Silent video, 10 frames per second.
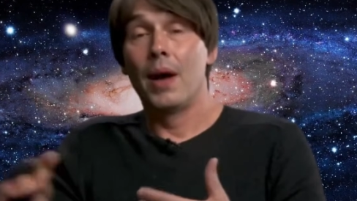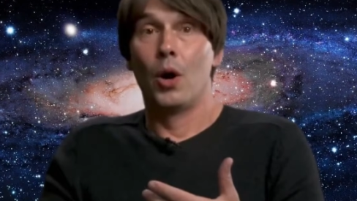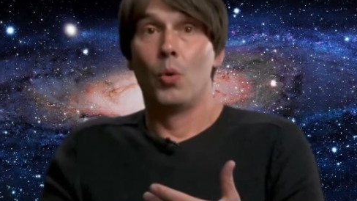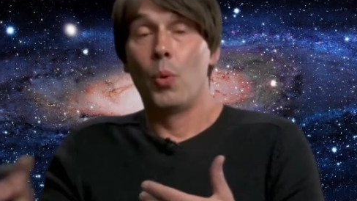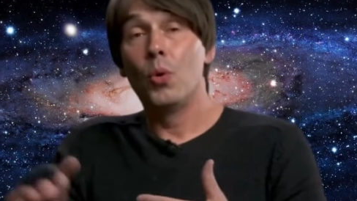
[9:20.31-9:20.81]

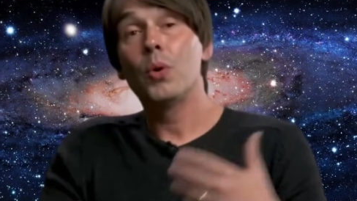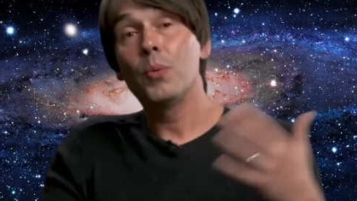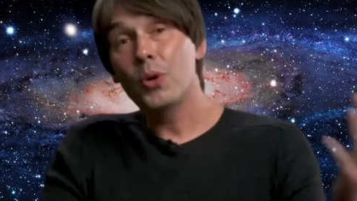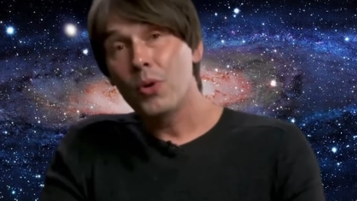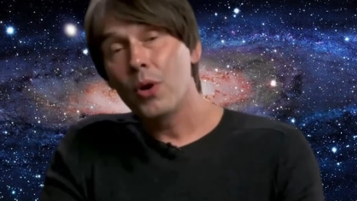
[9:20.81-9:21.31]

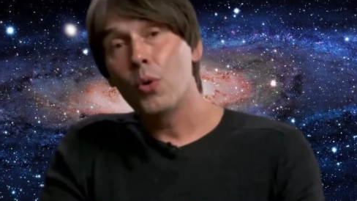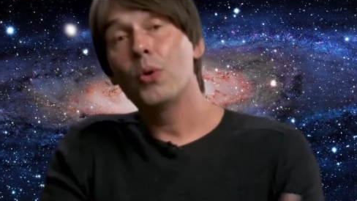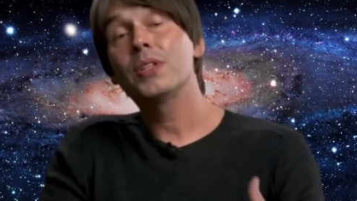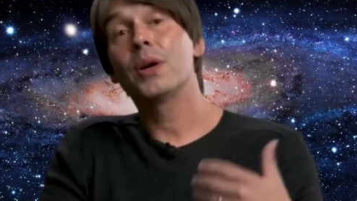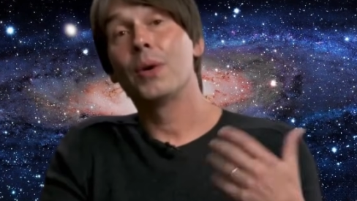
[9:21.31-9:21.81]
Oumuamua
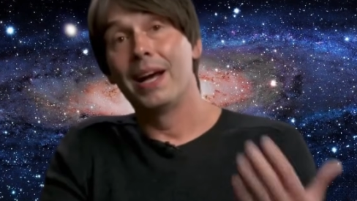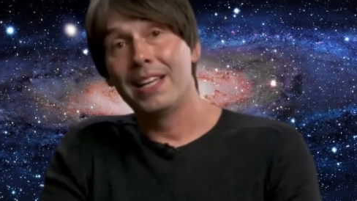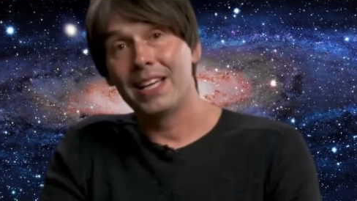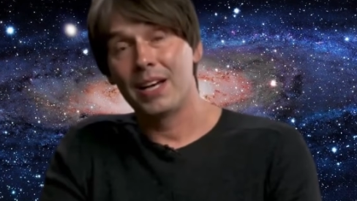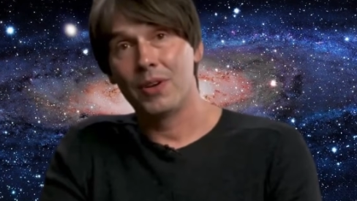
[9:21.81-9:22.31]
also
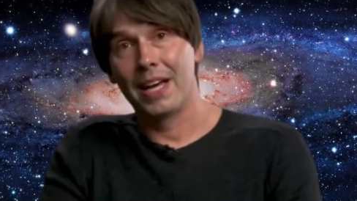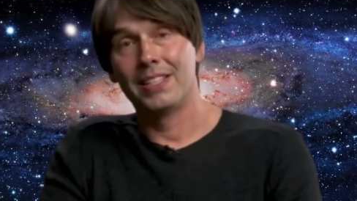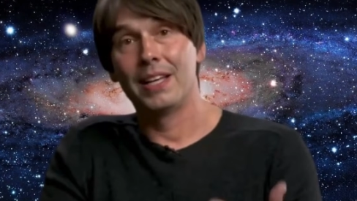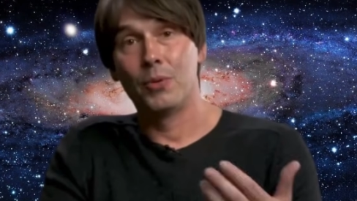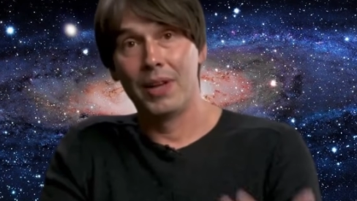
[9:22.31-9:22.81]

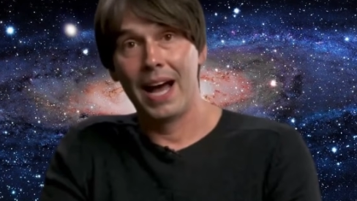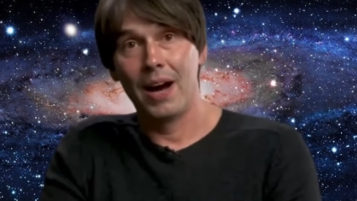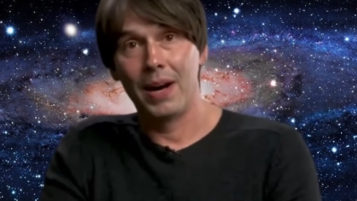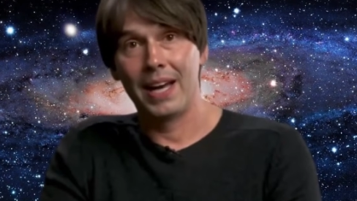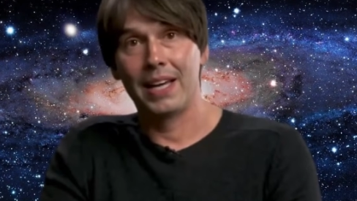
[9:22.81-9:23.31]
accelerated
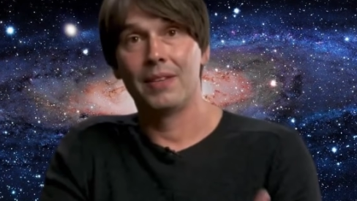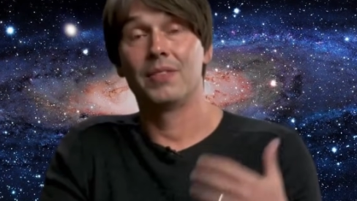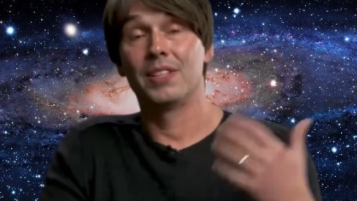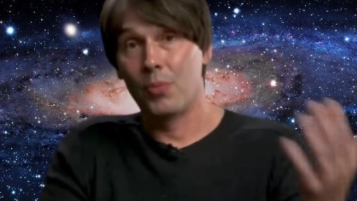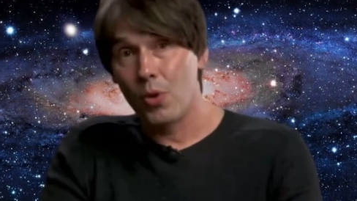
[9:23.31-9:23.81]
without any
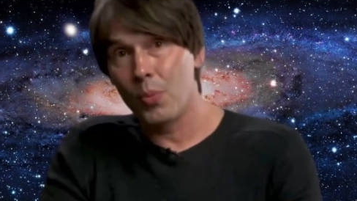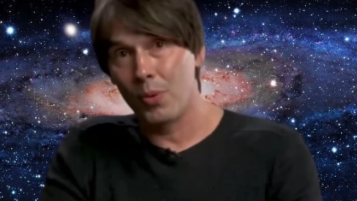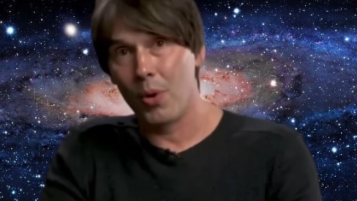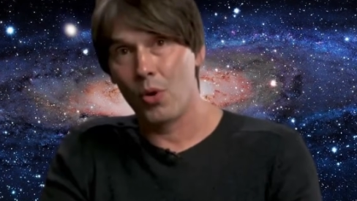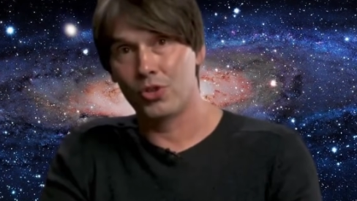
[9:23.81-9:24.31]
visible
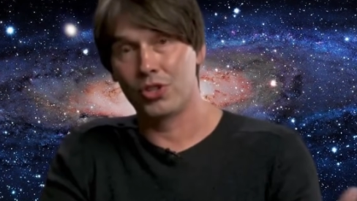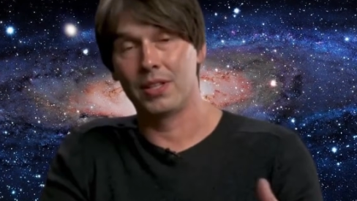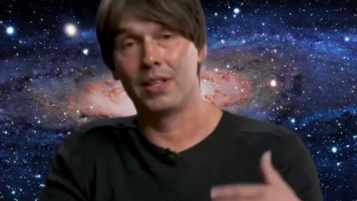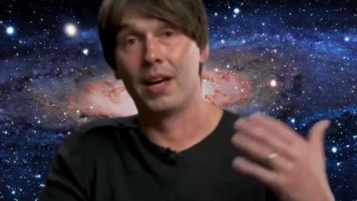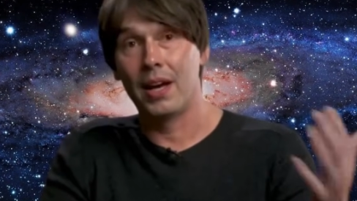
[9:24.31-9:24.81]

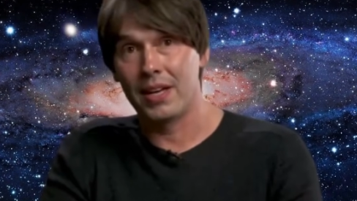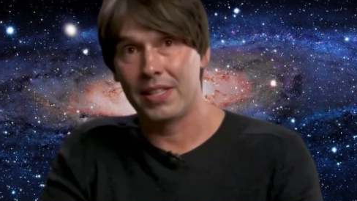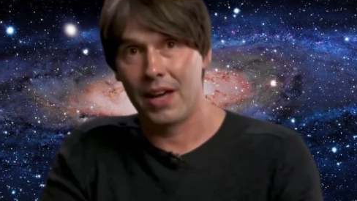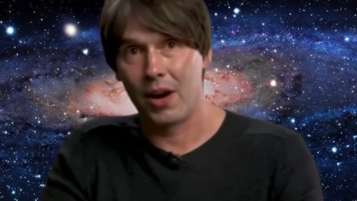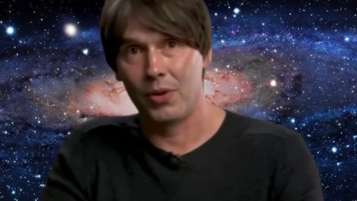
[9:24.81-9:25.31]
propulsion
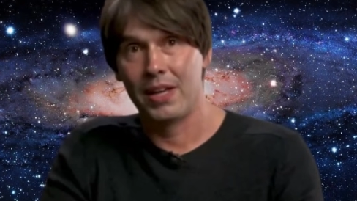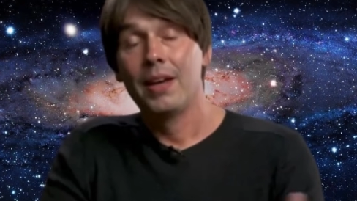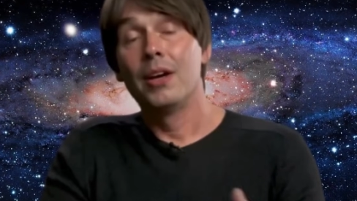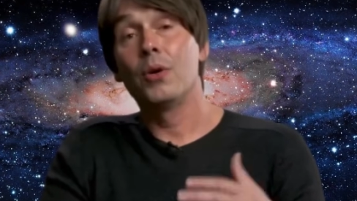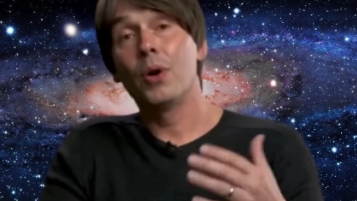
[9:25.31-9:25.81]
as though
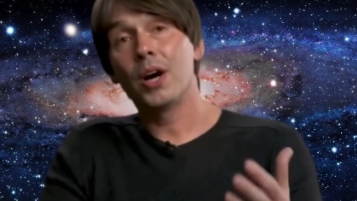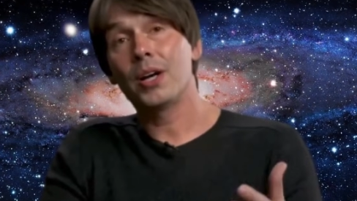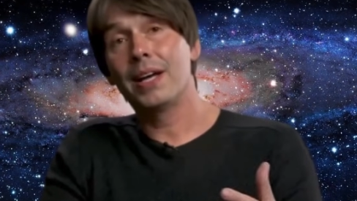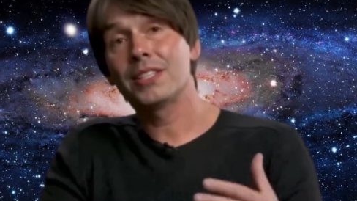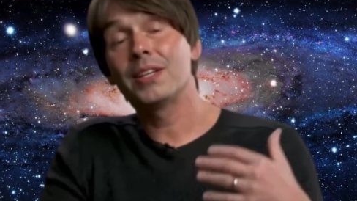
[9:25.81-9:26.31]
it too
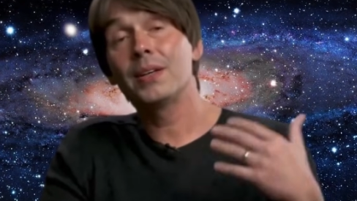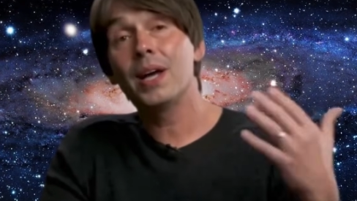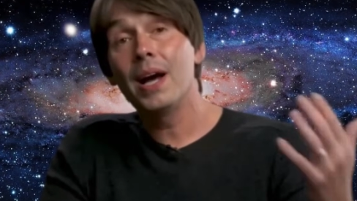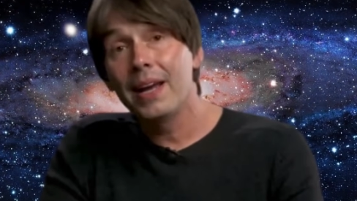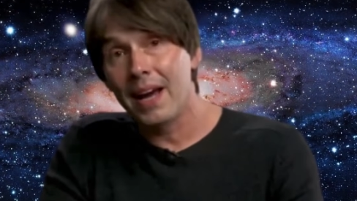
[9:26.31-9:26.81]
harnessed
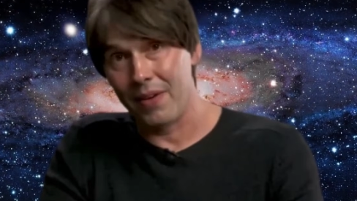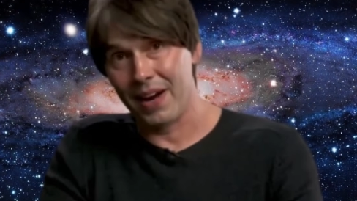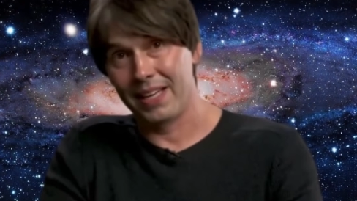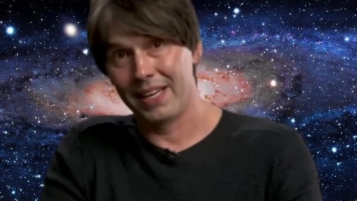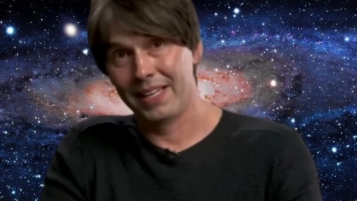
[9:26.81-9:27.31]
sunlight
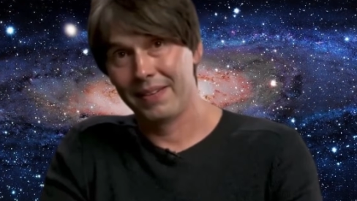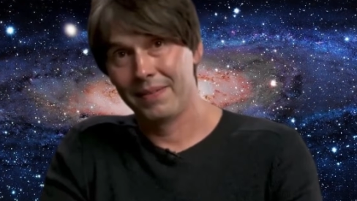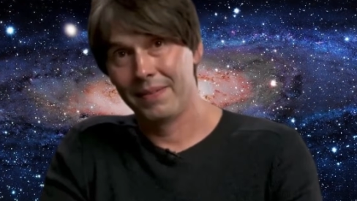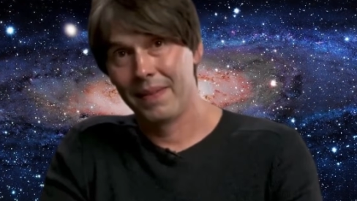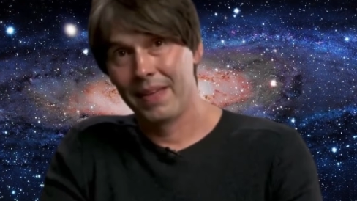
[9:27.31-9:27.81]
directly.
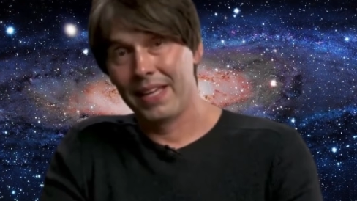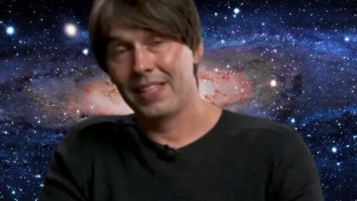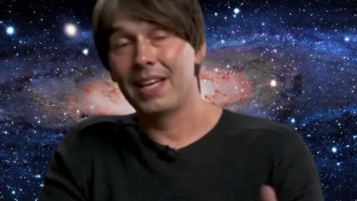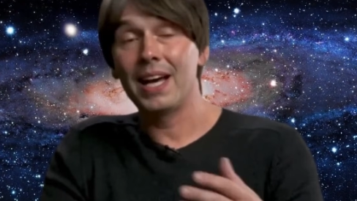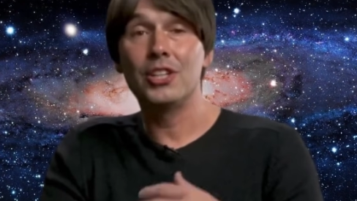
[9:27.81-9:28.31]
This
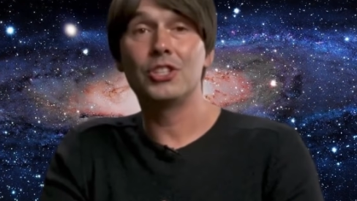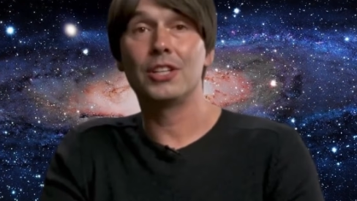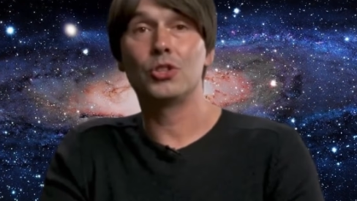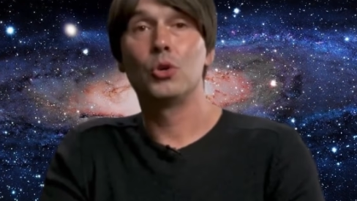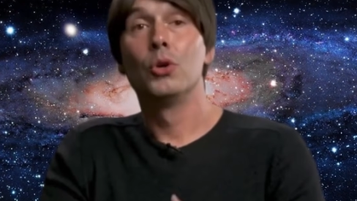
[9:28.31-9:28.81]
connection
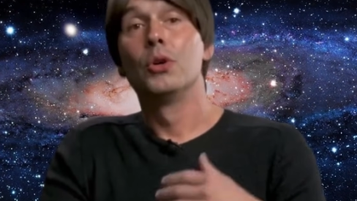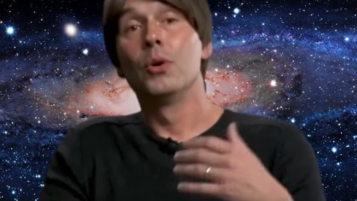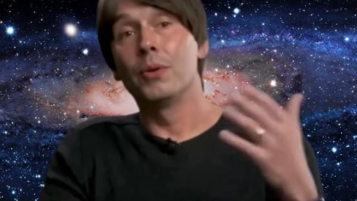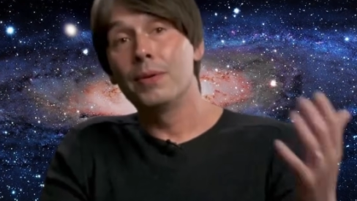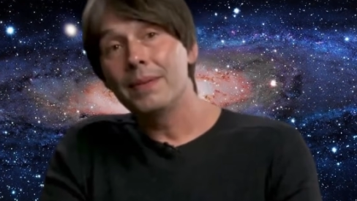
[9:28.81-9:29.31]
is crucial.